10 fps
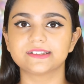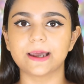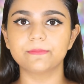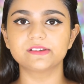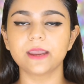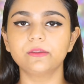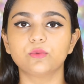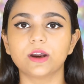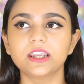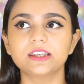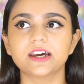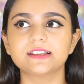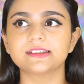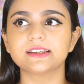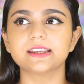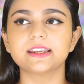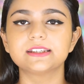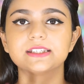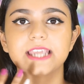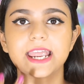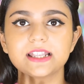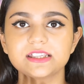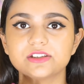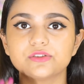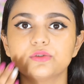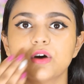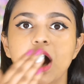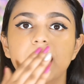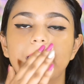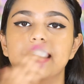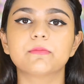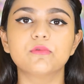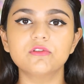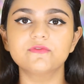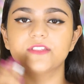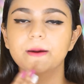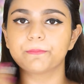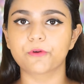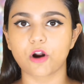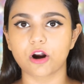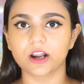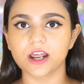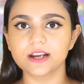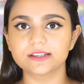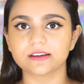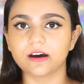sometimes what it does is it tends to like move the product